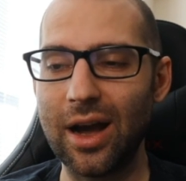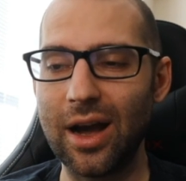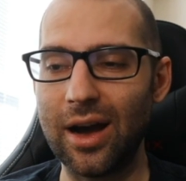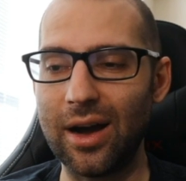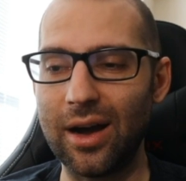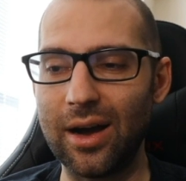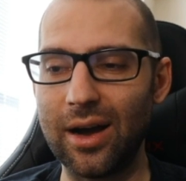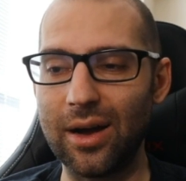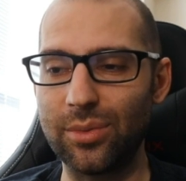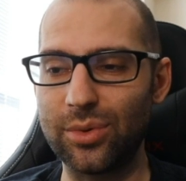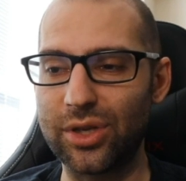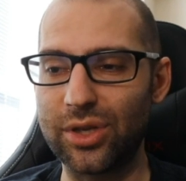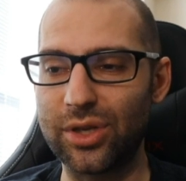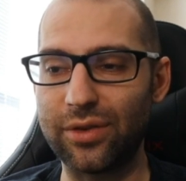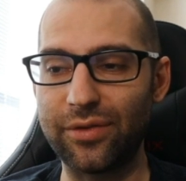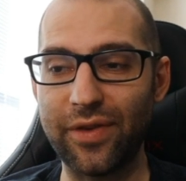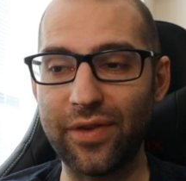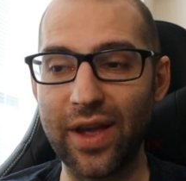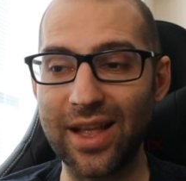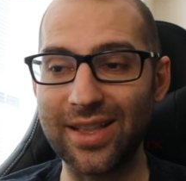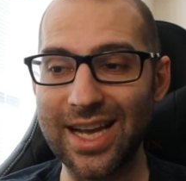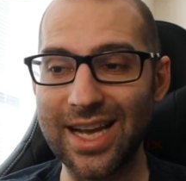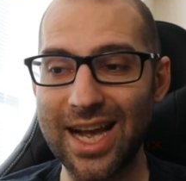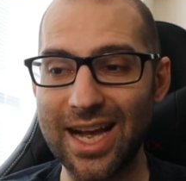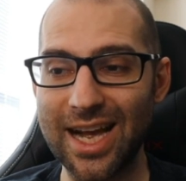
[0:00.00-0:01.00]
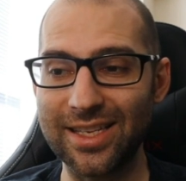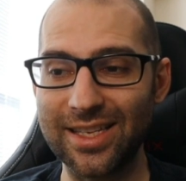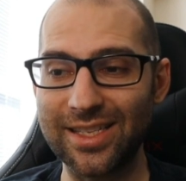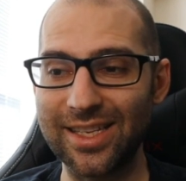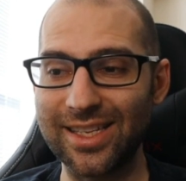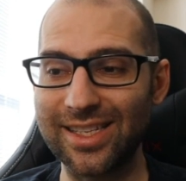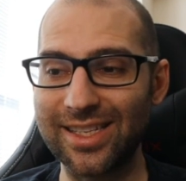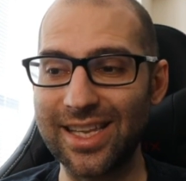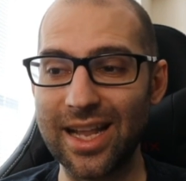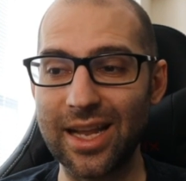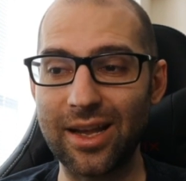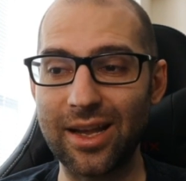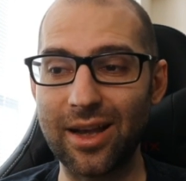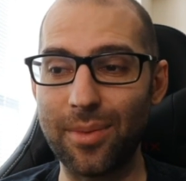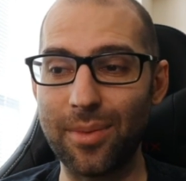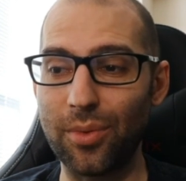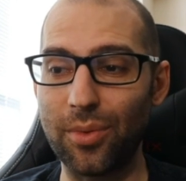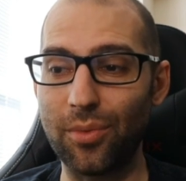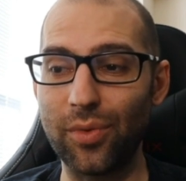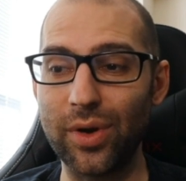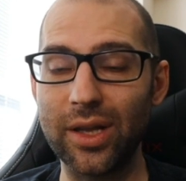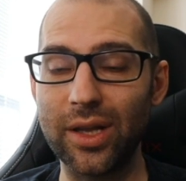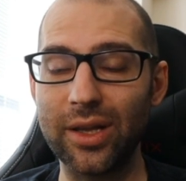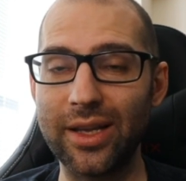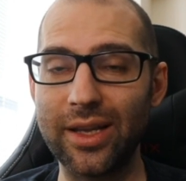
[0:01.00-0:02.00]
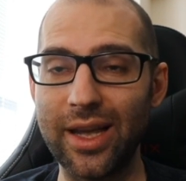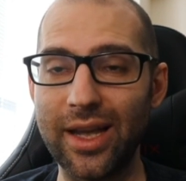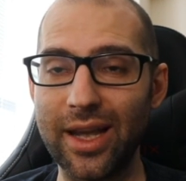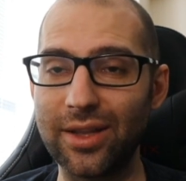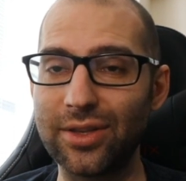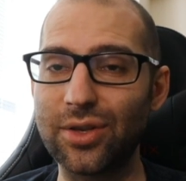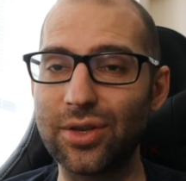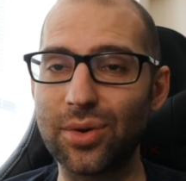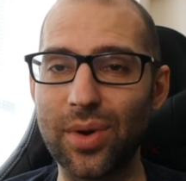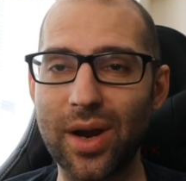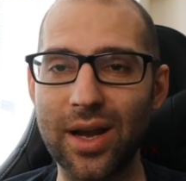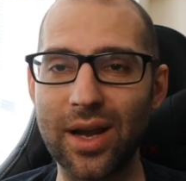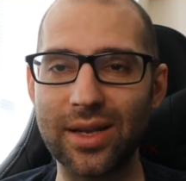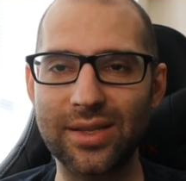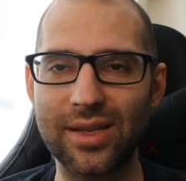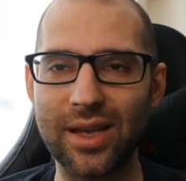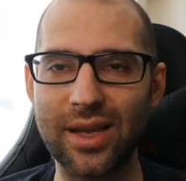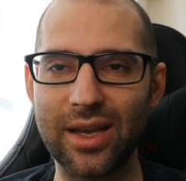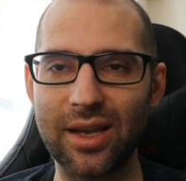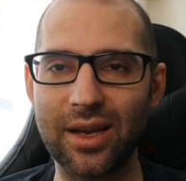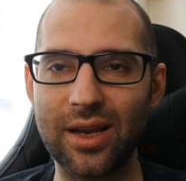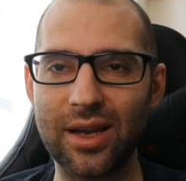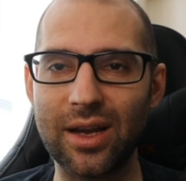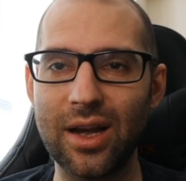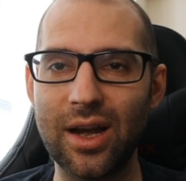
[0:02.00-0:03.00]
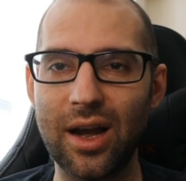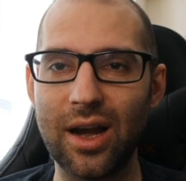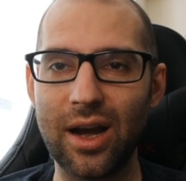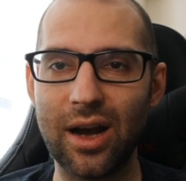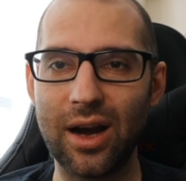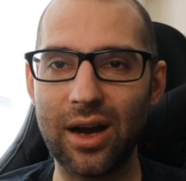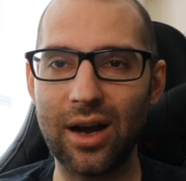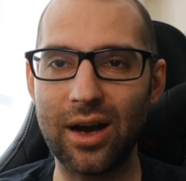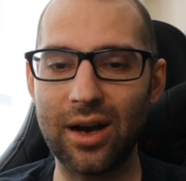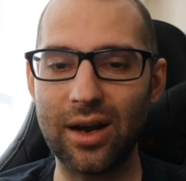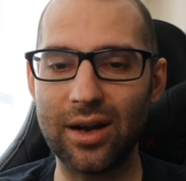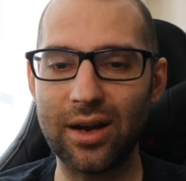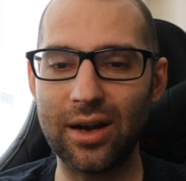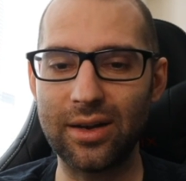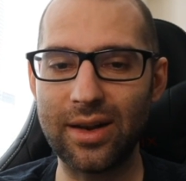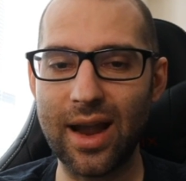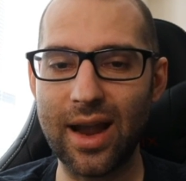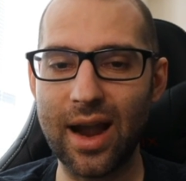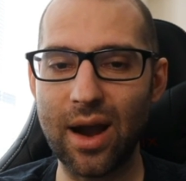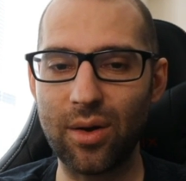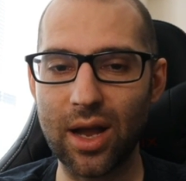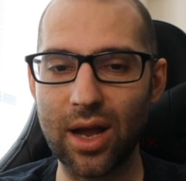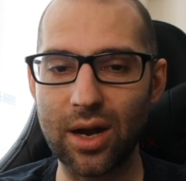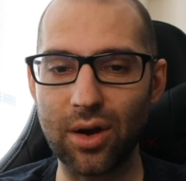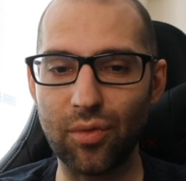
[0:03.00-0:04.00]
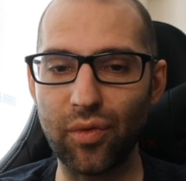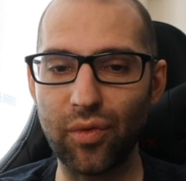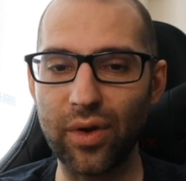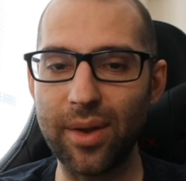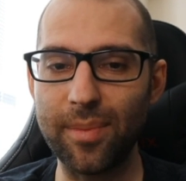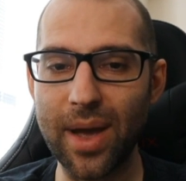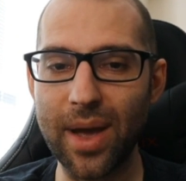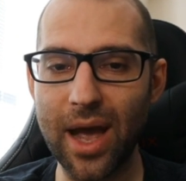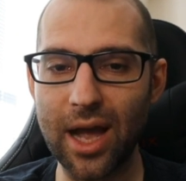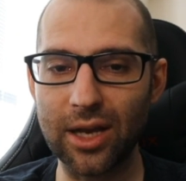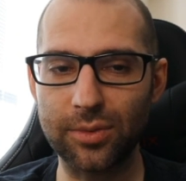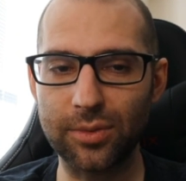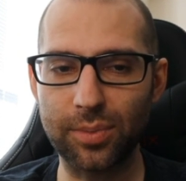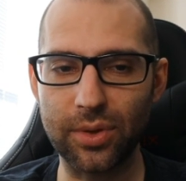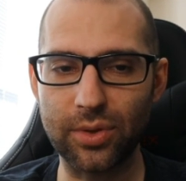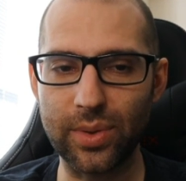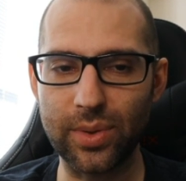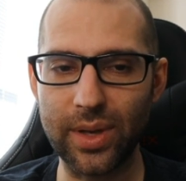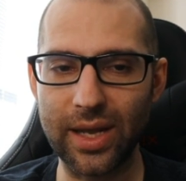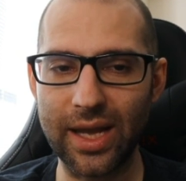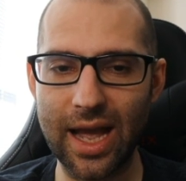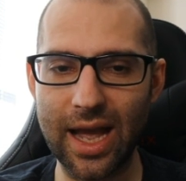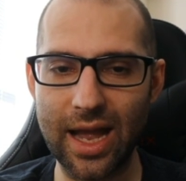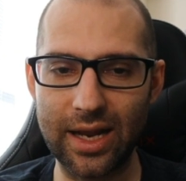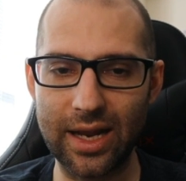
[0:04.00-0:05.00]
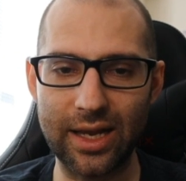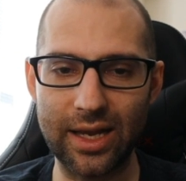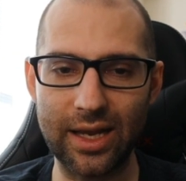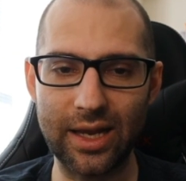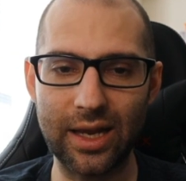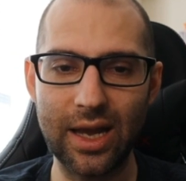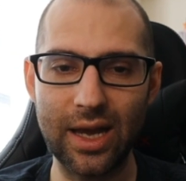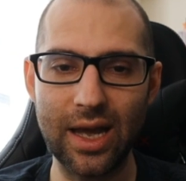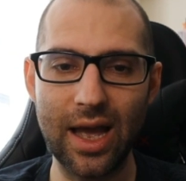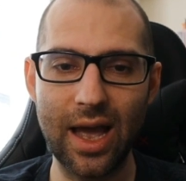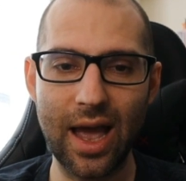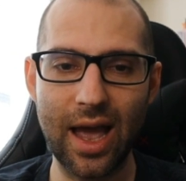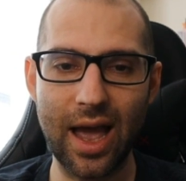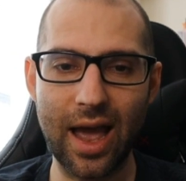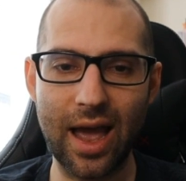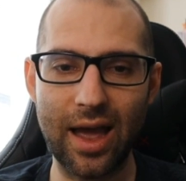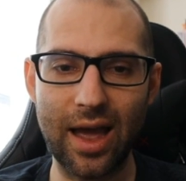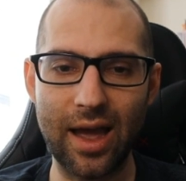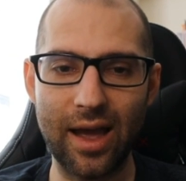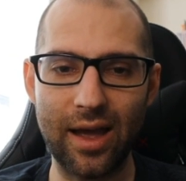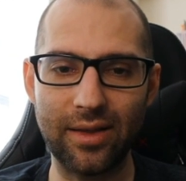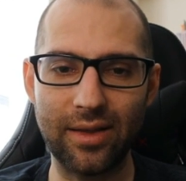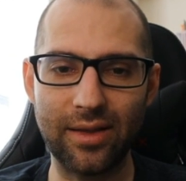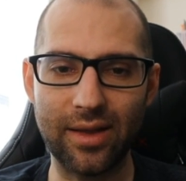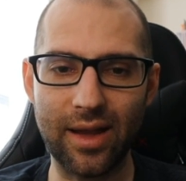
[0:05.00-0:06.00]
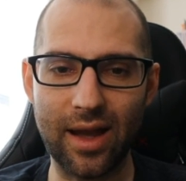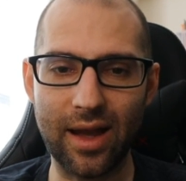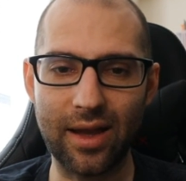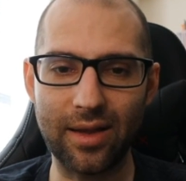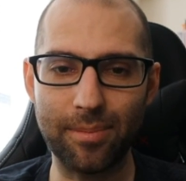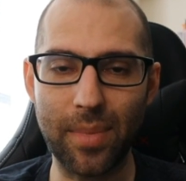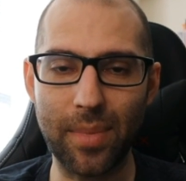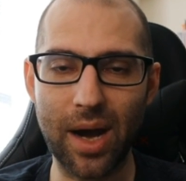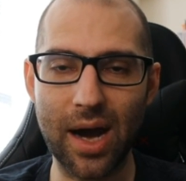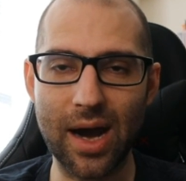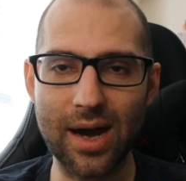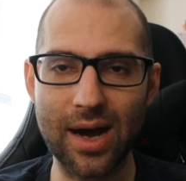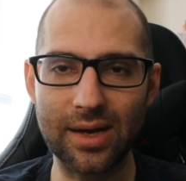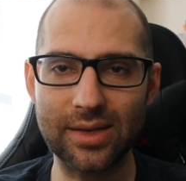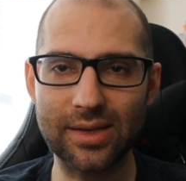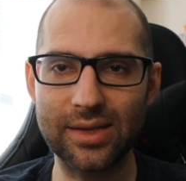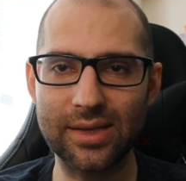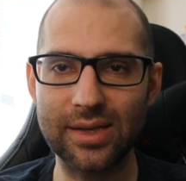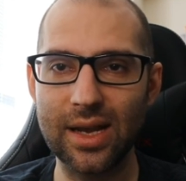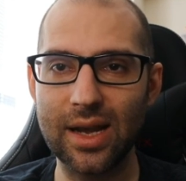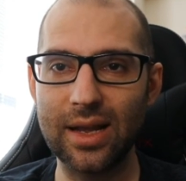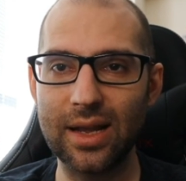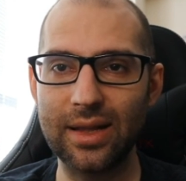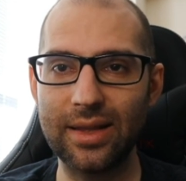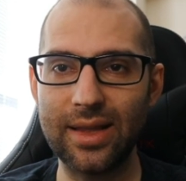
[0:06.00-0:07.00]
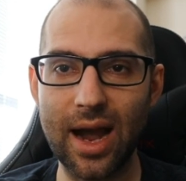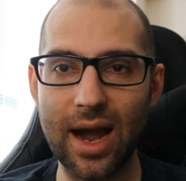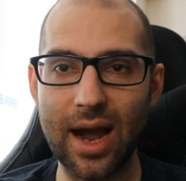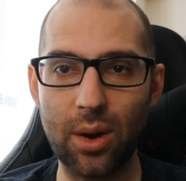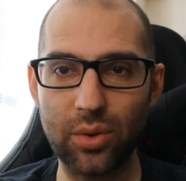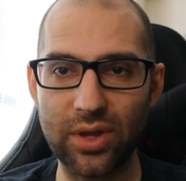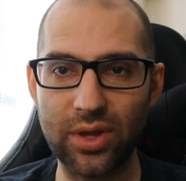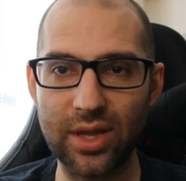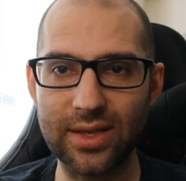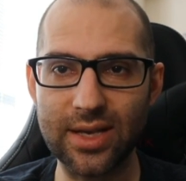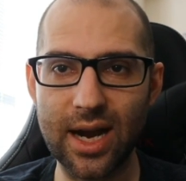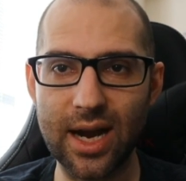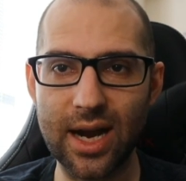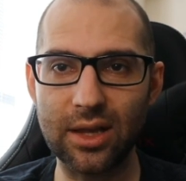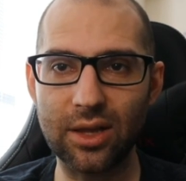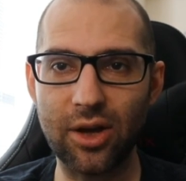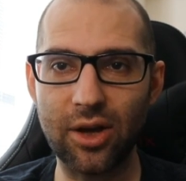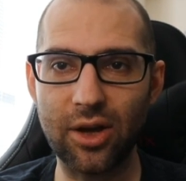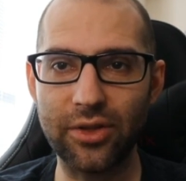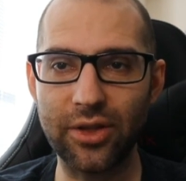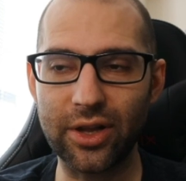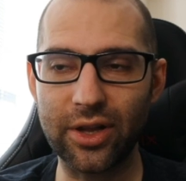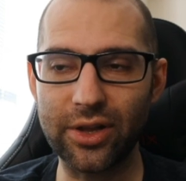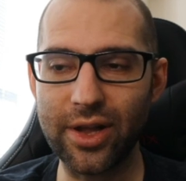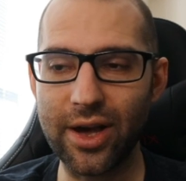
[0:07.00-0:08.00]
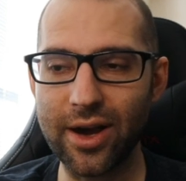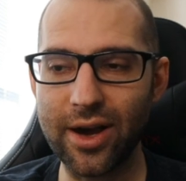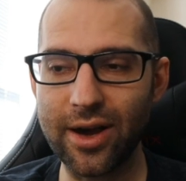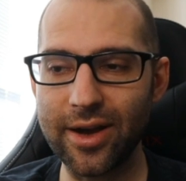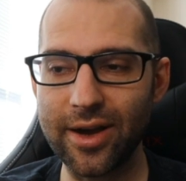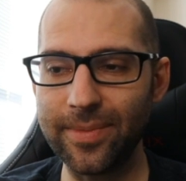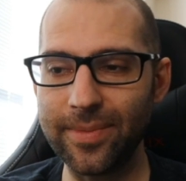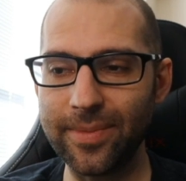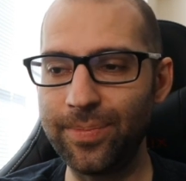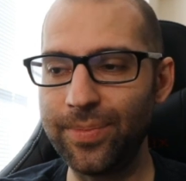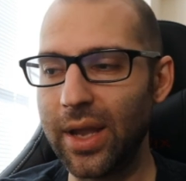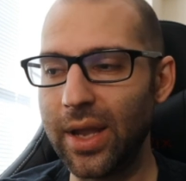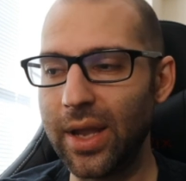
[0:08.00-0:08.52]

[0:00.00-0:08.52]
It was just fantastic, setting up a really interesting now kind of rematch between Kenny and Mox, now with the title on the line.